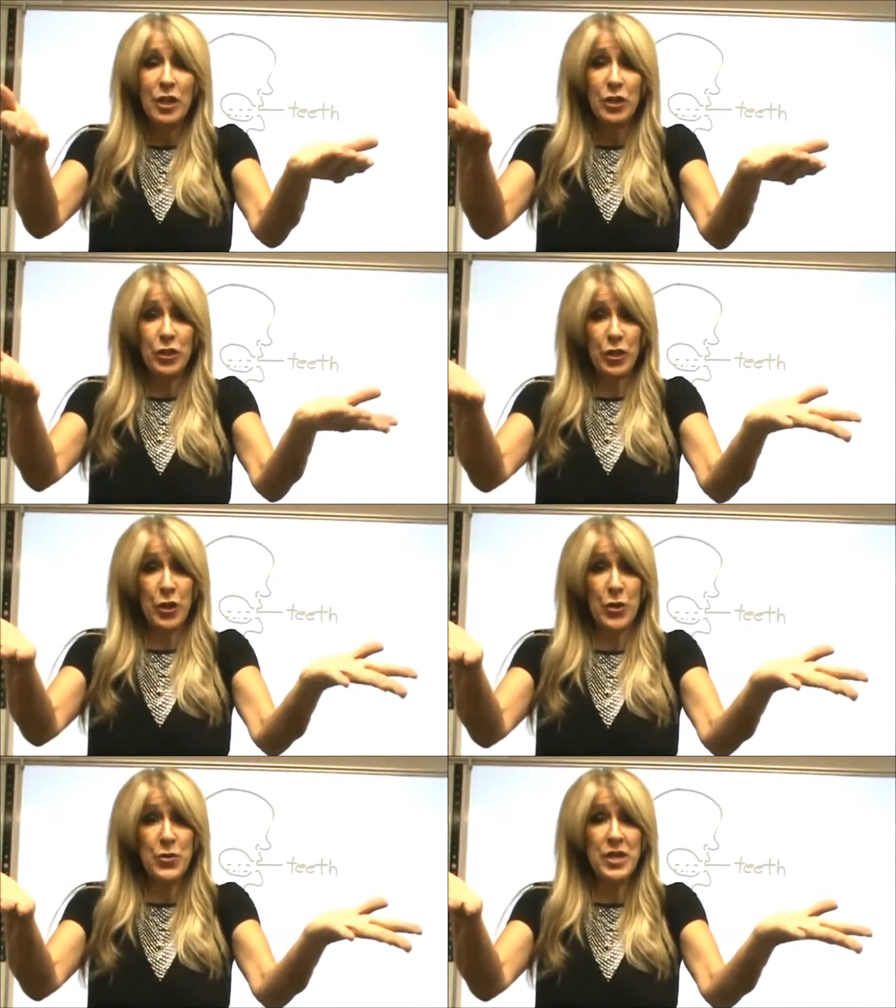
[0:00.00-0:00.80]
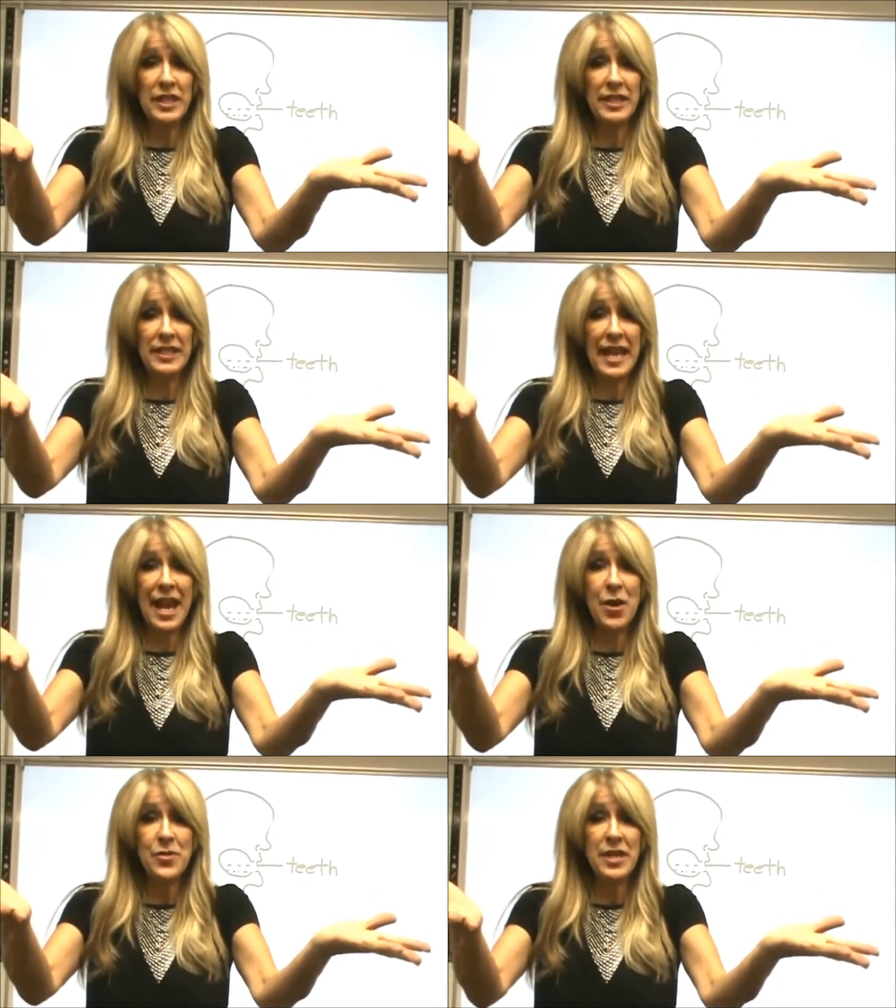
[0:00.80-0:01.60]
So the
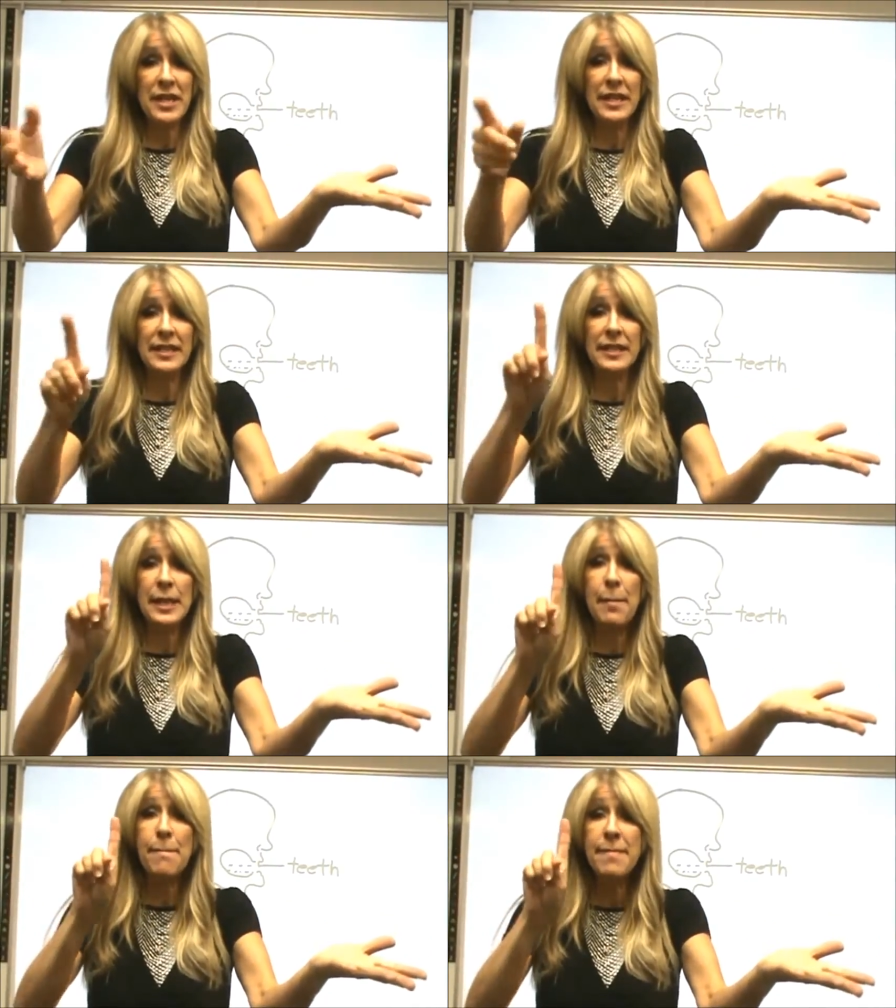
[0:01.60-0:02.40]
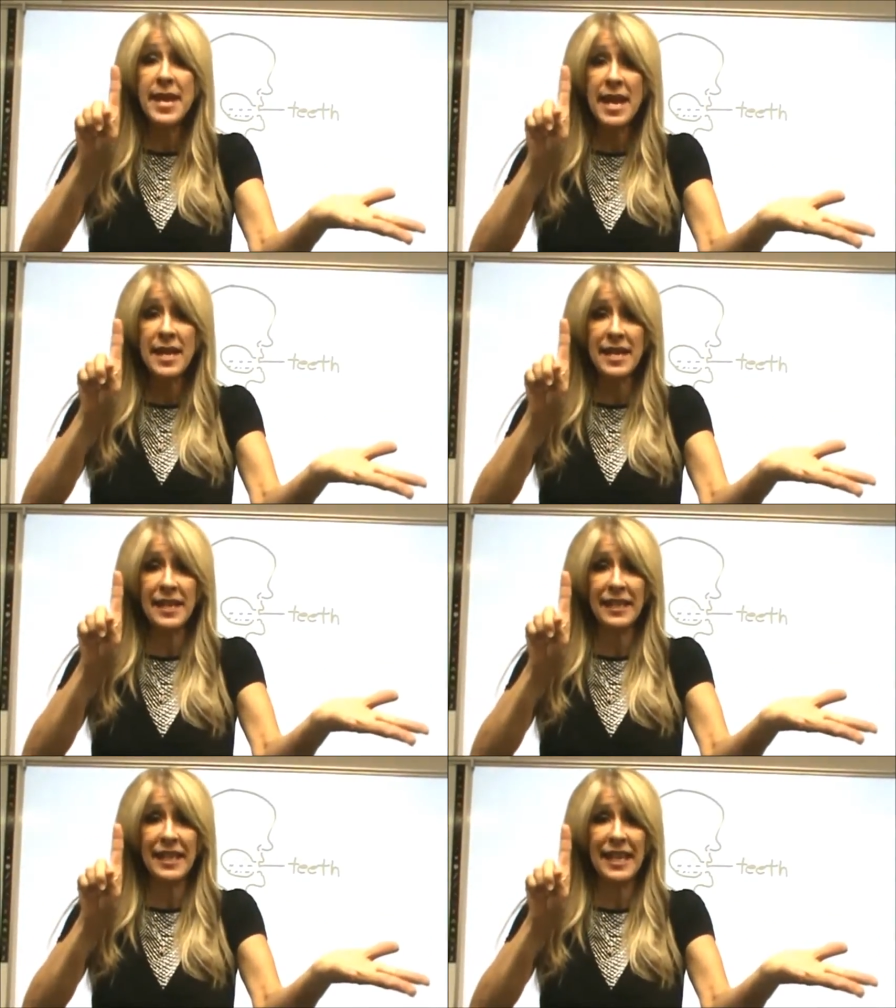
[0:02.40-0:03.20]
sound is
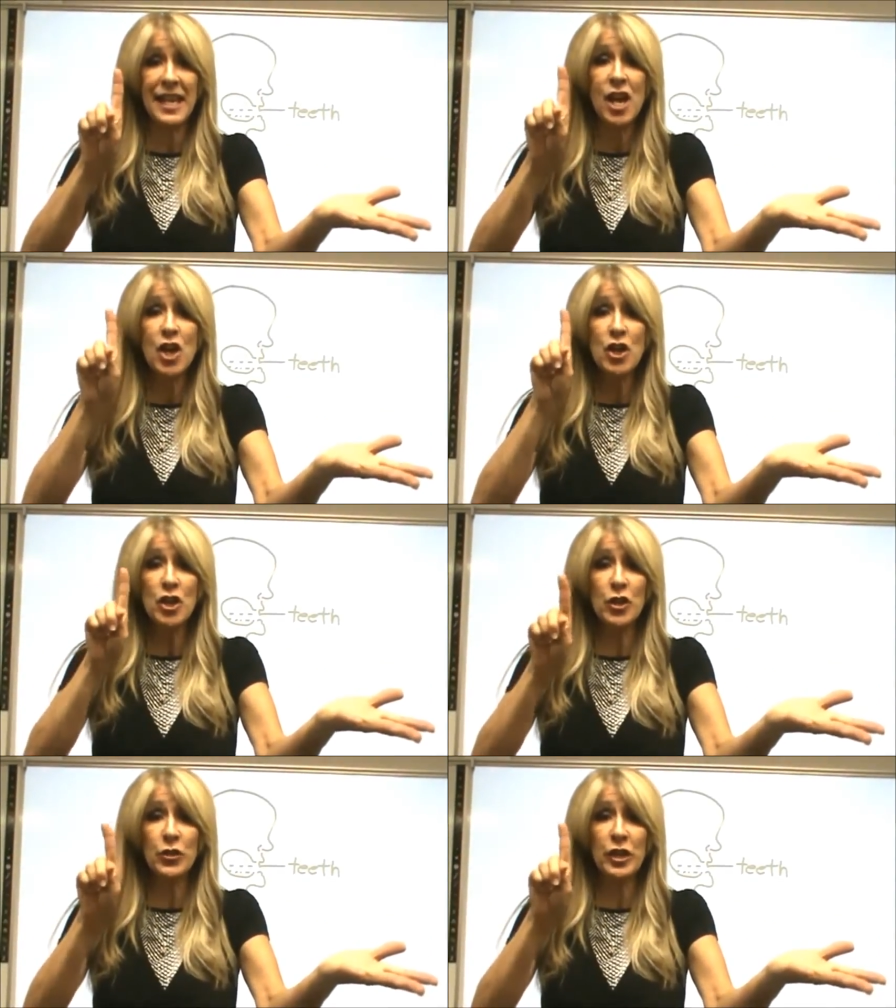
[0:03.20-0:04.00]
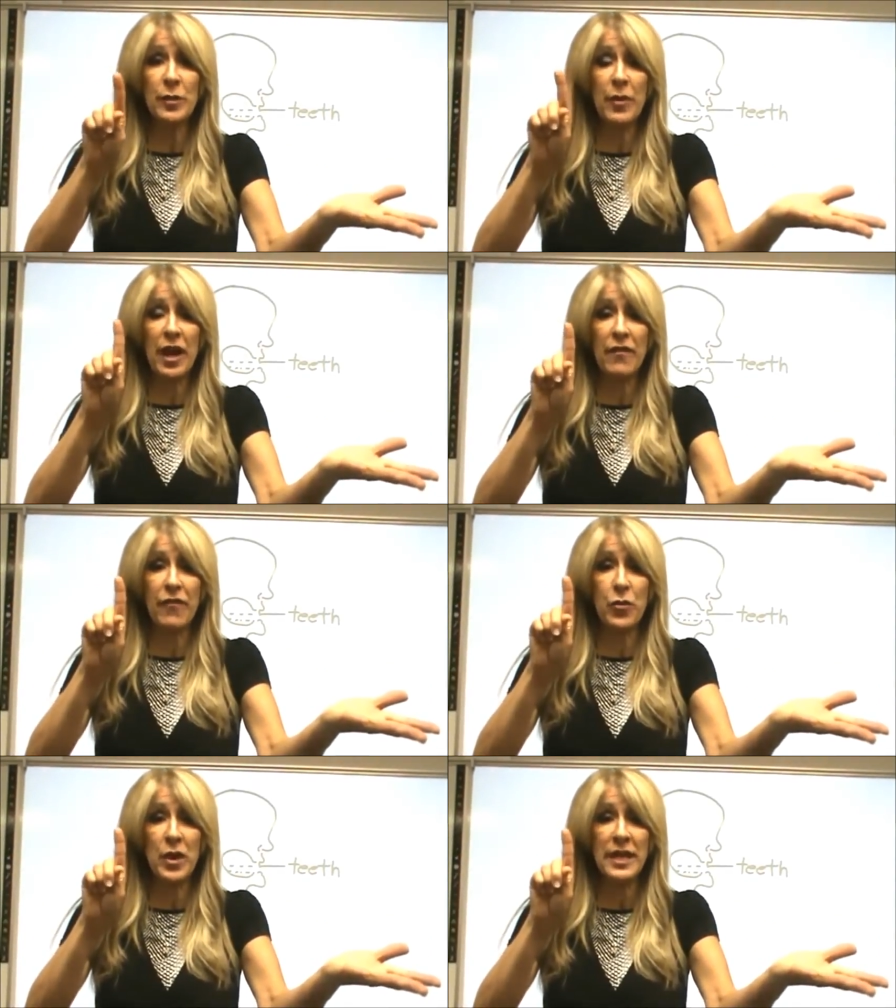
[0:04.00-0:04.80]
immediately using my
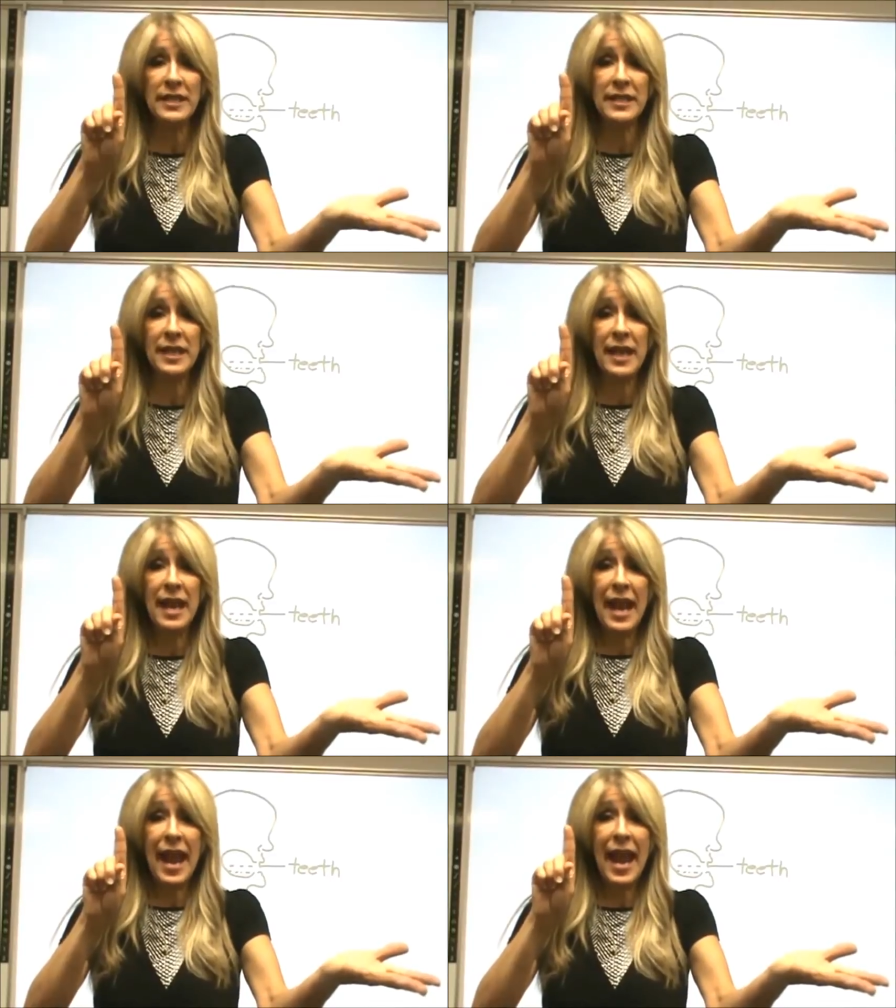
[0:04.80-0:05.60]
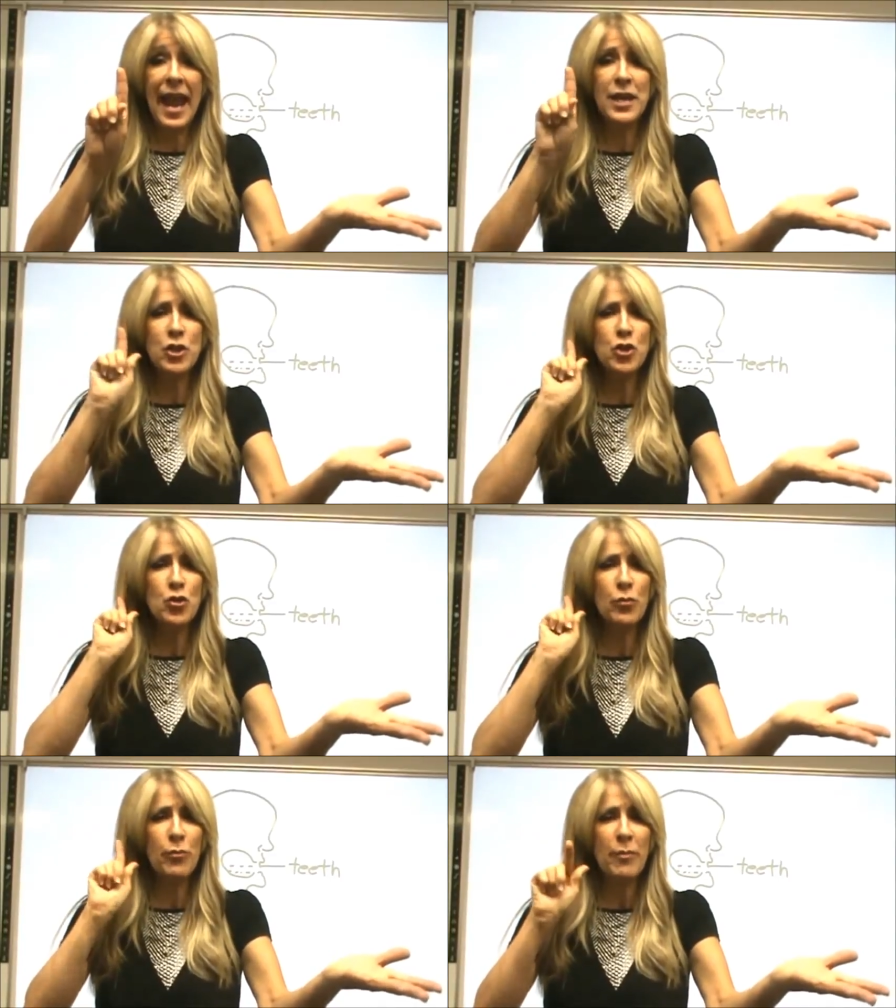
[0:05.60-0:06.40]
voice, and
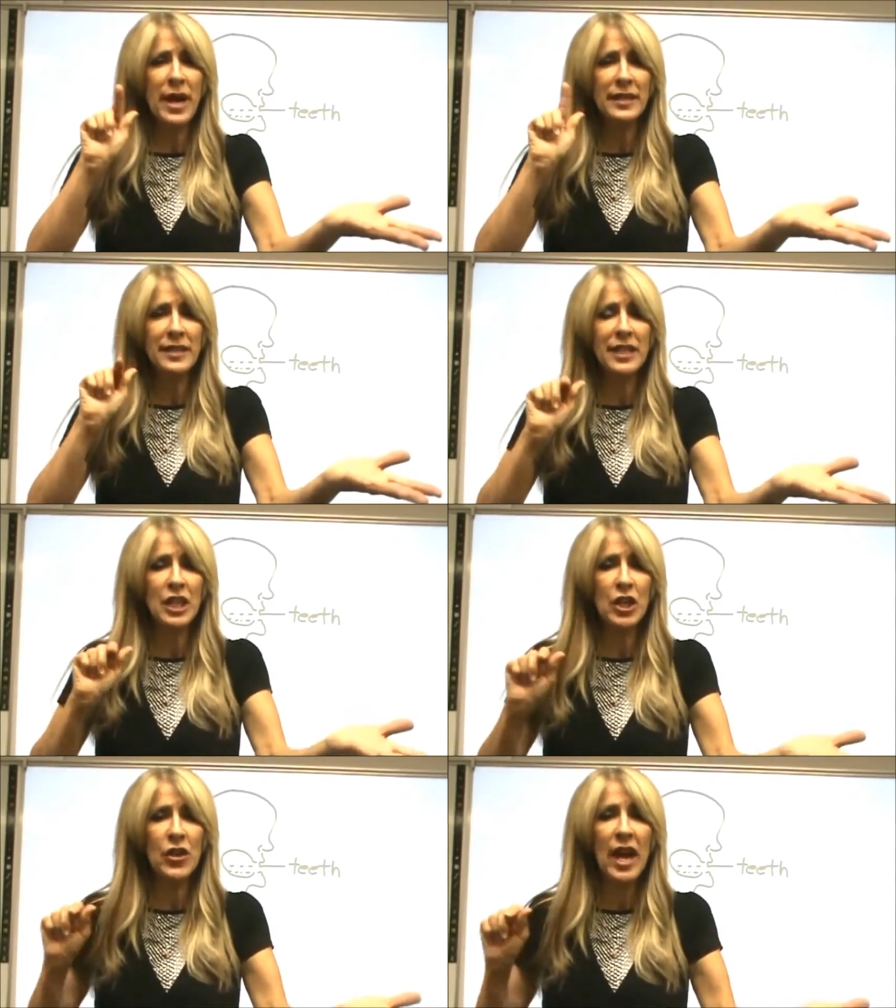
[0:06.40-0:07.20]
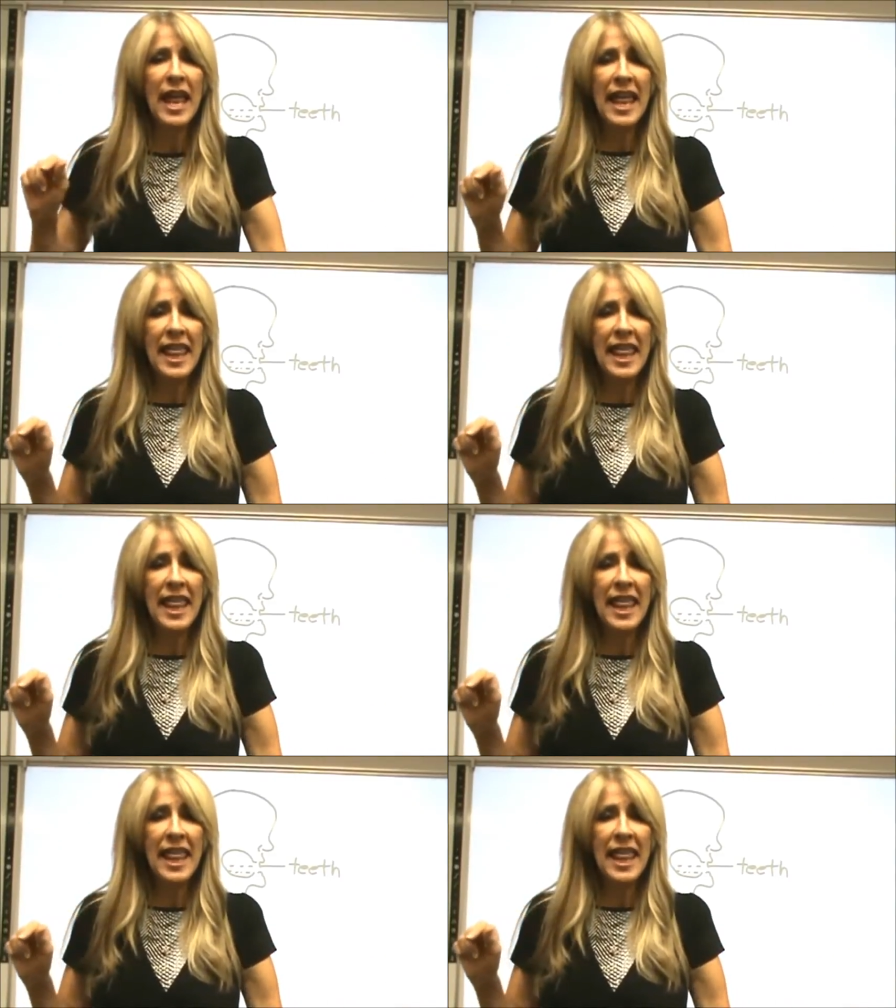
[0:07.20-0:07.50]
you must hear